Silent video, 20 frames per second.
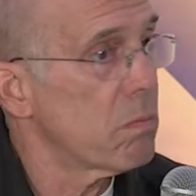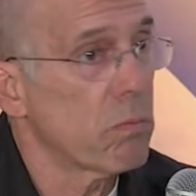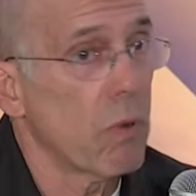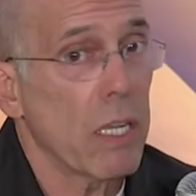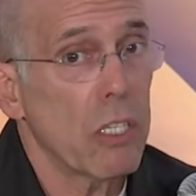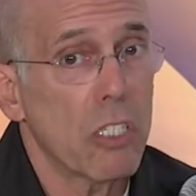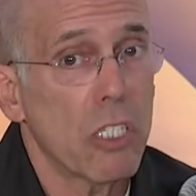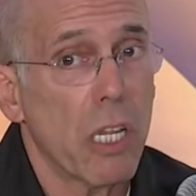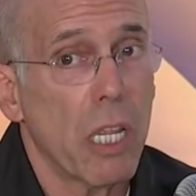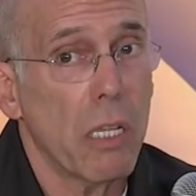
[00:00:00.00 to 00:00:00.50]

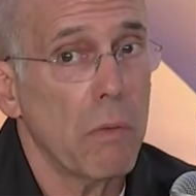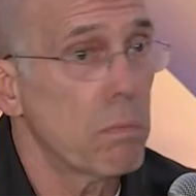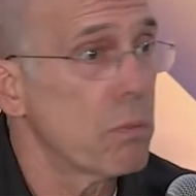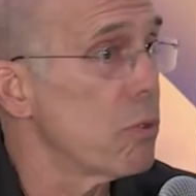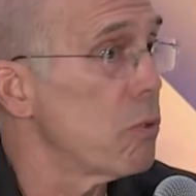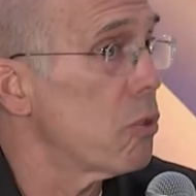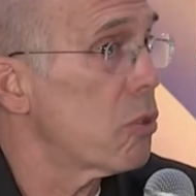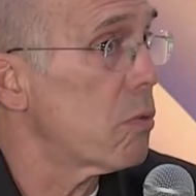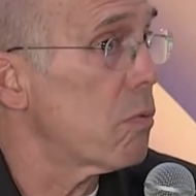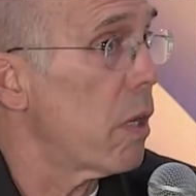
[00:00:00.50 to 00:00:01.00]
Red state,
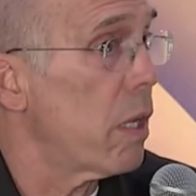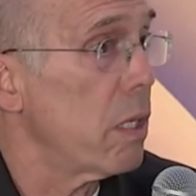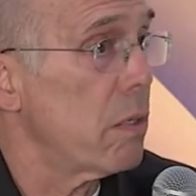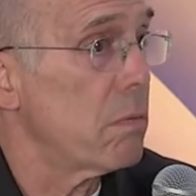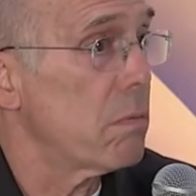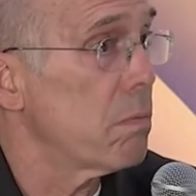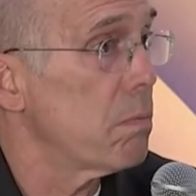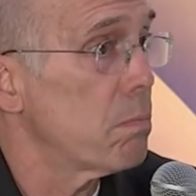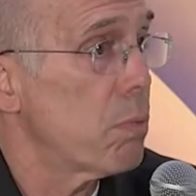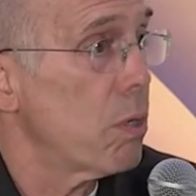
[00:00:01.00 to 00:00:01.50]
blue
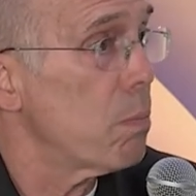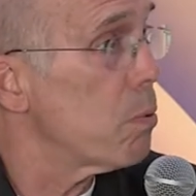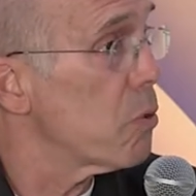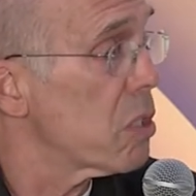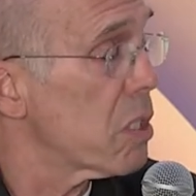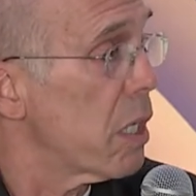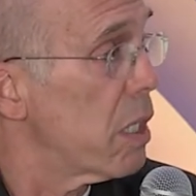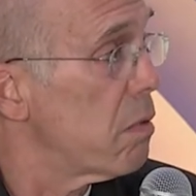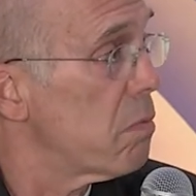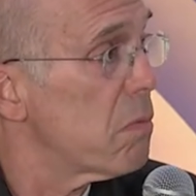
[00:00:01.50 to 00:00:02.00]
state, purple
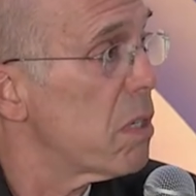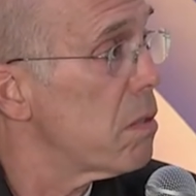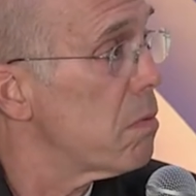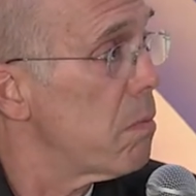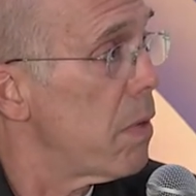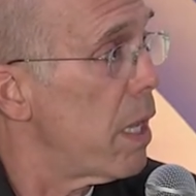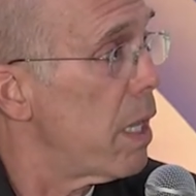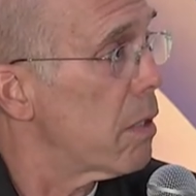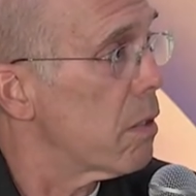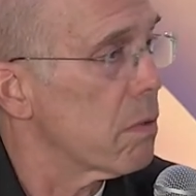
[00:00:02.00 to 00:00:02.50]
state, didn't
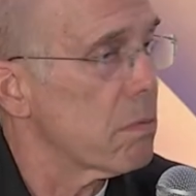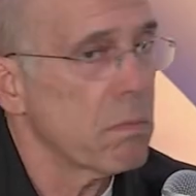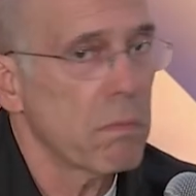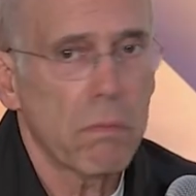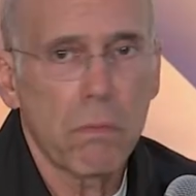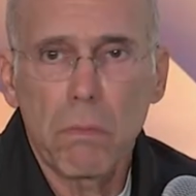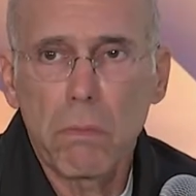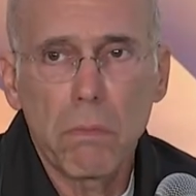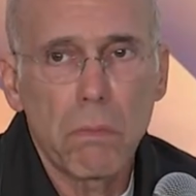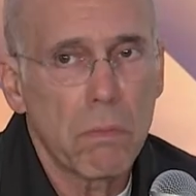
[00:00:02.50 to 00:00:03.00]
matter.
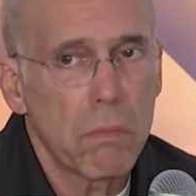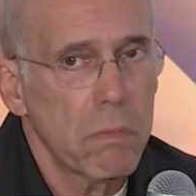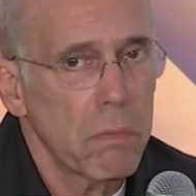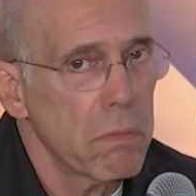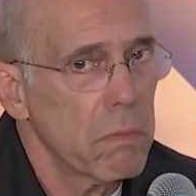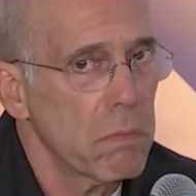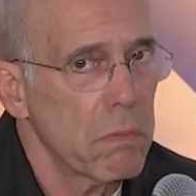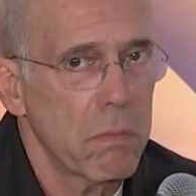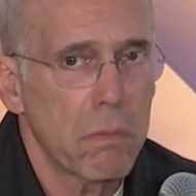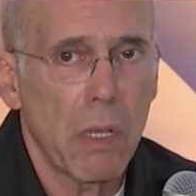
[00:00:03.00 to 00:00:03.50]

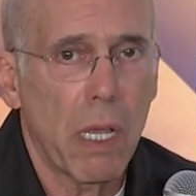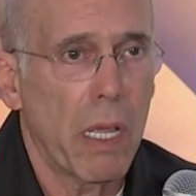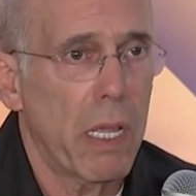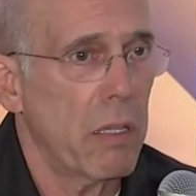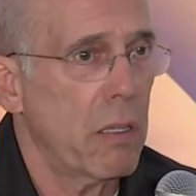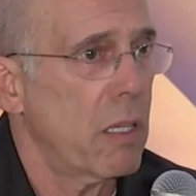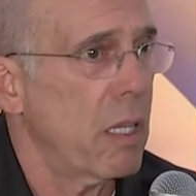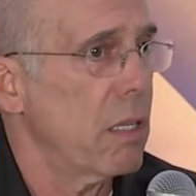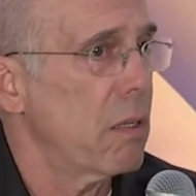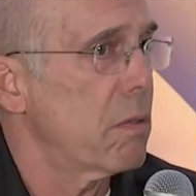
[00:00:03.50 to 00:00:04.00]

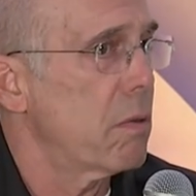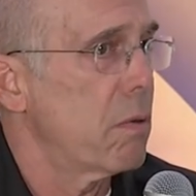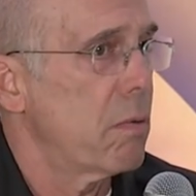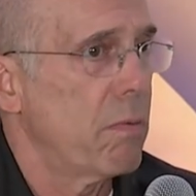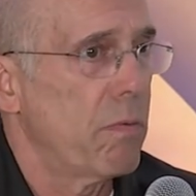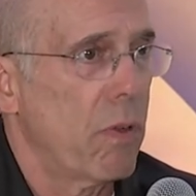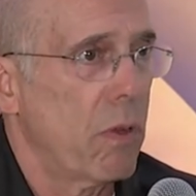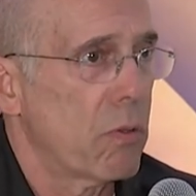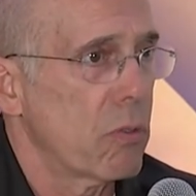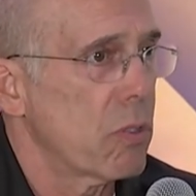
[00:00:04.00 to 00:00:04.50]
I think
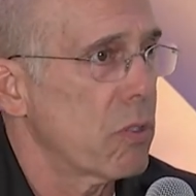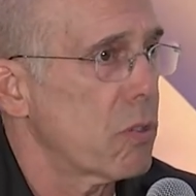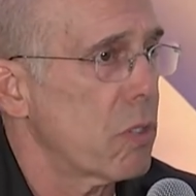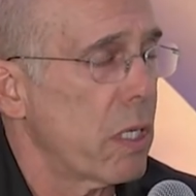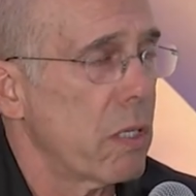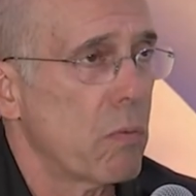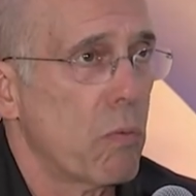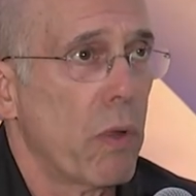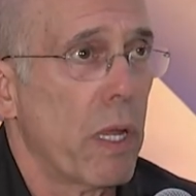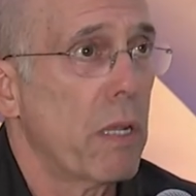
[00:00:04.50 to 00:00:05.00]
voters
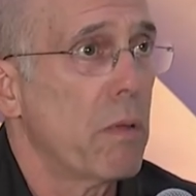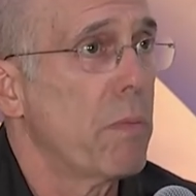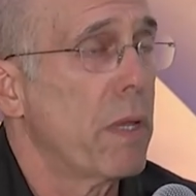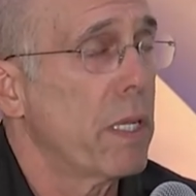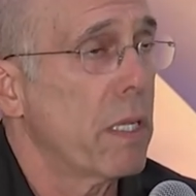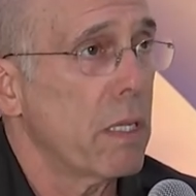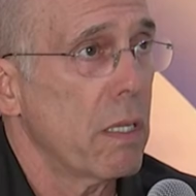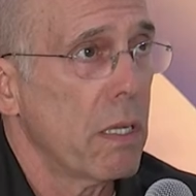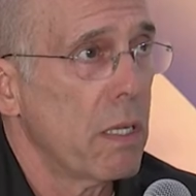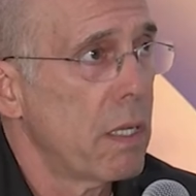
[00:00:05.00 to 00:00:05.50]
said, wait a
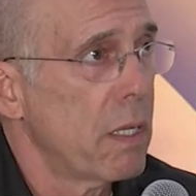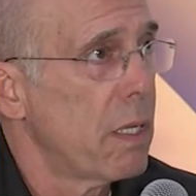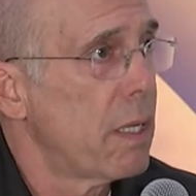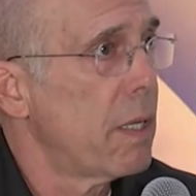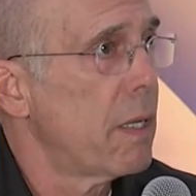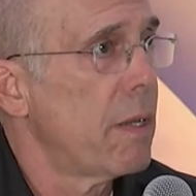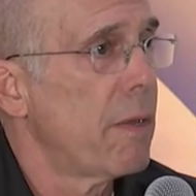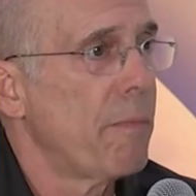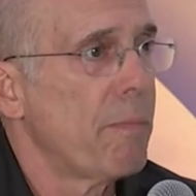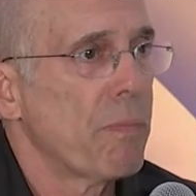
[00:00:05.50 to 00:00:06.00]
minute,
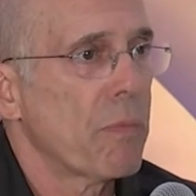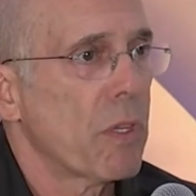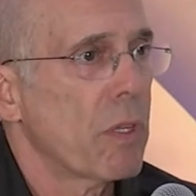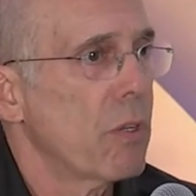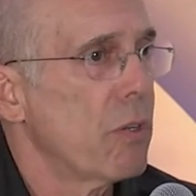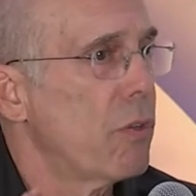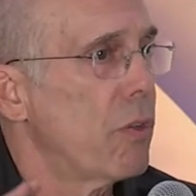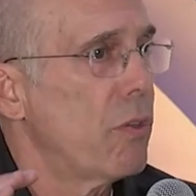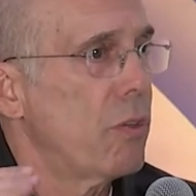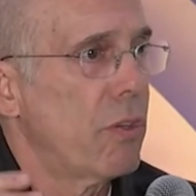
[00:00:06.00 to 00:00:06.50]

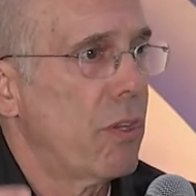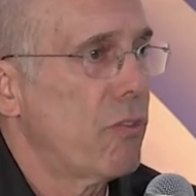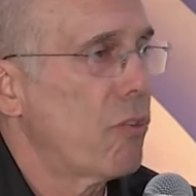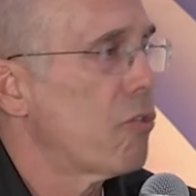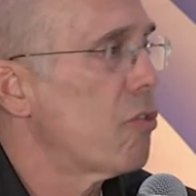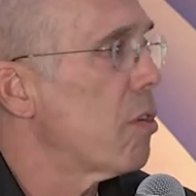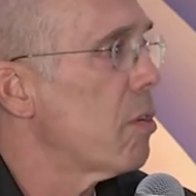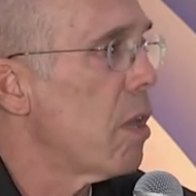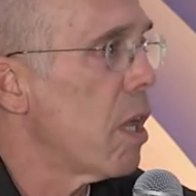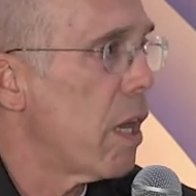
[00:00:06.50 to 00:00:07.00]
you, this
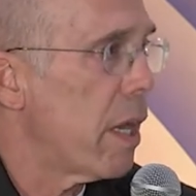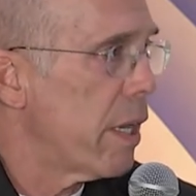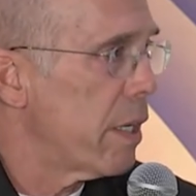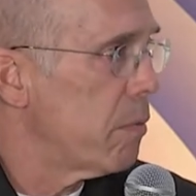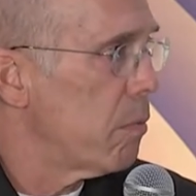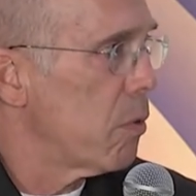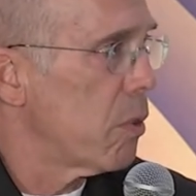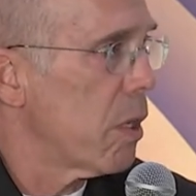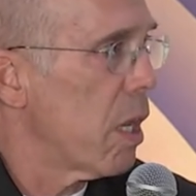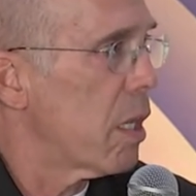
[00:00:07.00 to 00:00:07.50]
is a
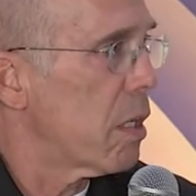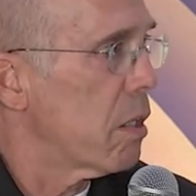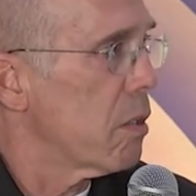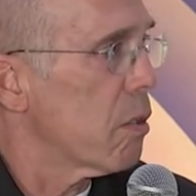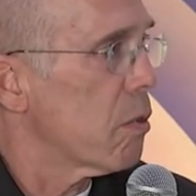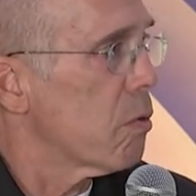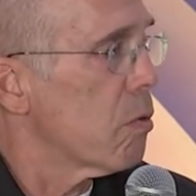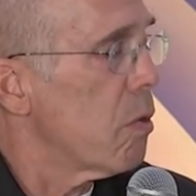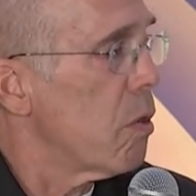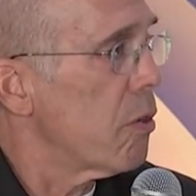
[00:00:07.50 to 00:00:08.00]
line we're not going
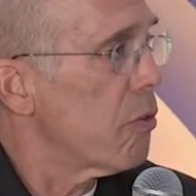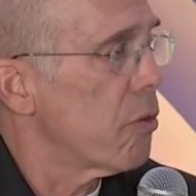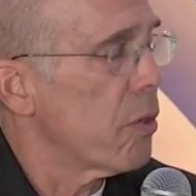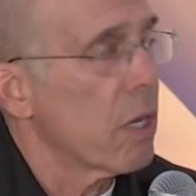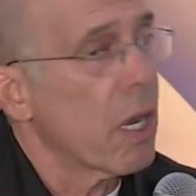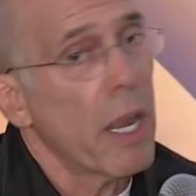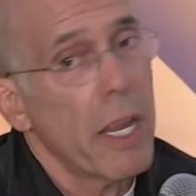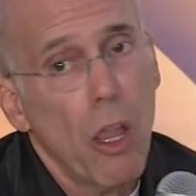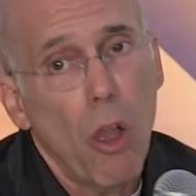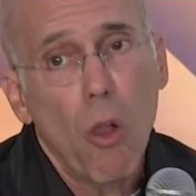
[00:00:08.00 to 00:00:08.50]
to cross
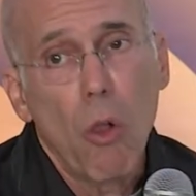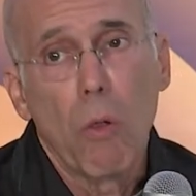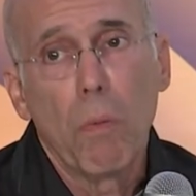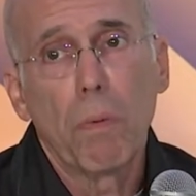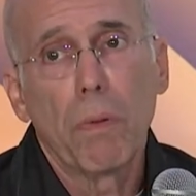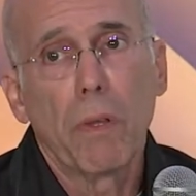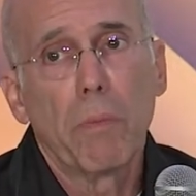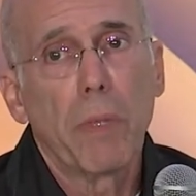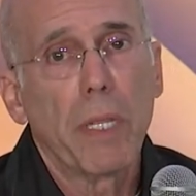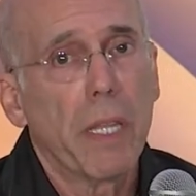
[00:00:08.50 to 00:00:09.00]
here. I
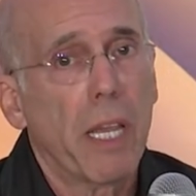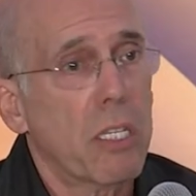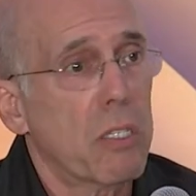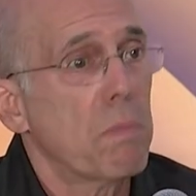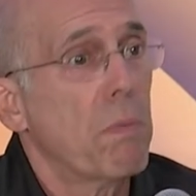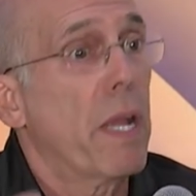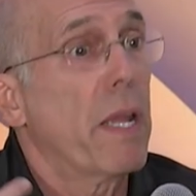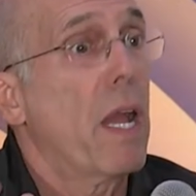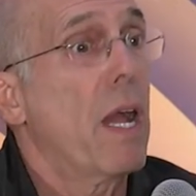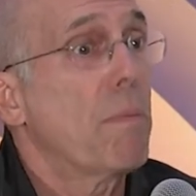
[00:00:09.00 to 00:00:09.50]
hope. I mean,
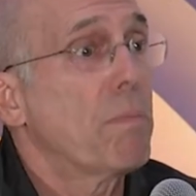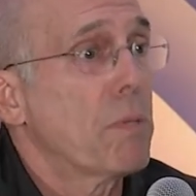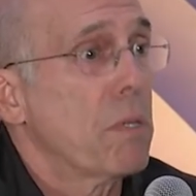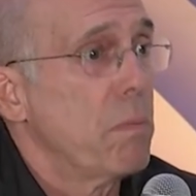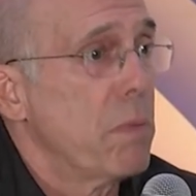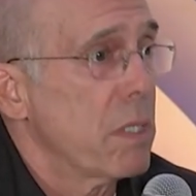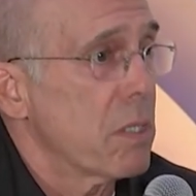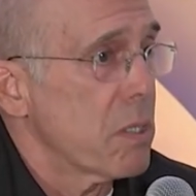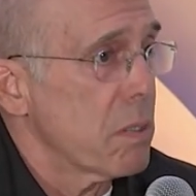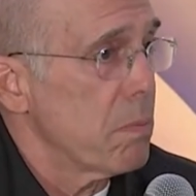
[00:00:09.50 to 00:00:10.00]
that's my
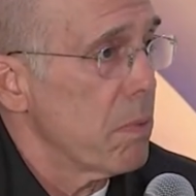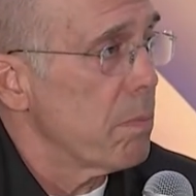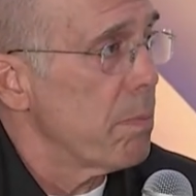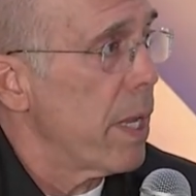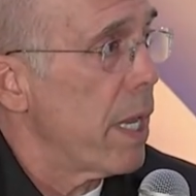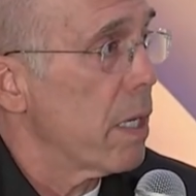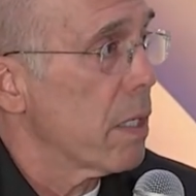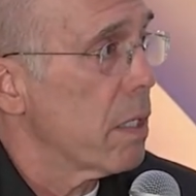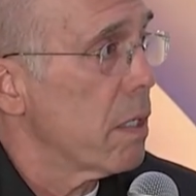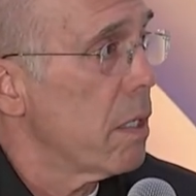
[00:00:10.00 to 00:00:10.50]
optimism so about quick it.